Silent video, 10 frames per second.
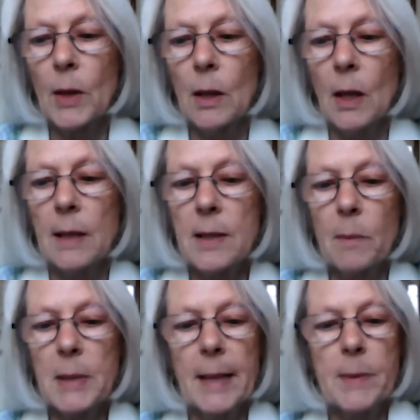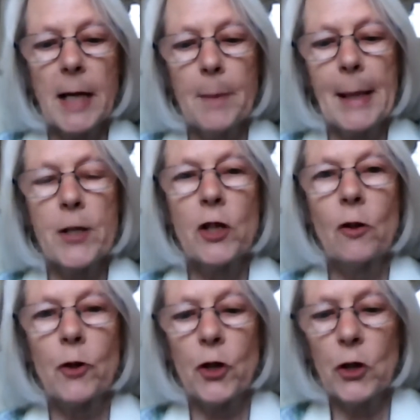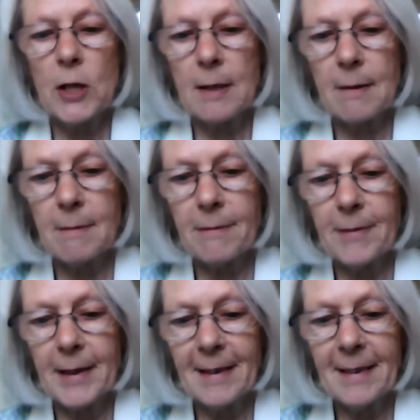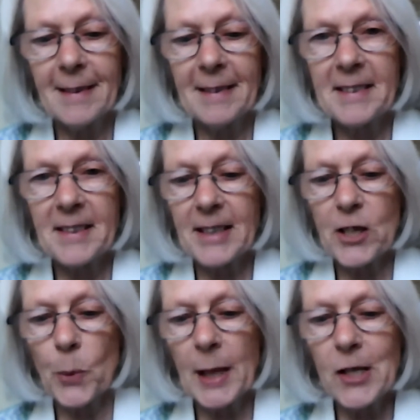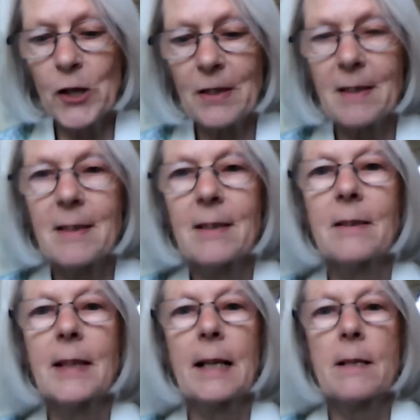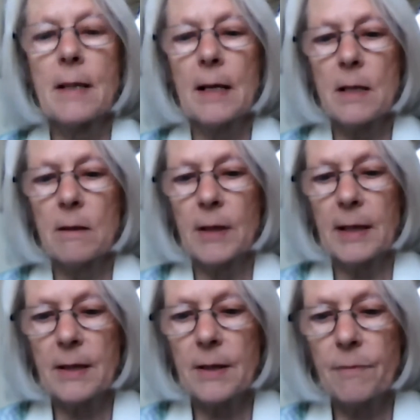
And sometimes I imagine alternative situations to get a sense of this.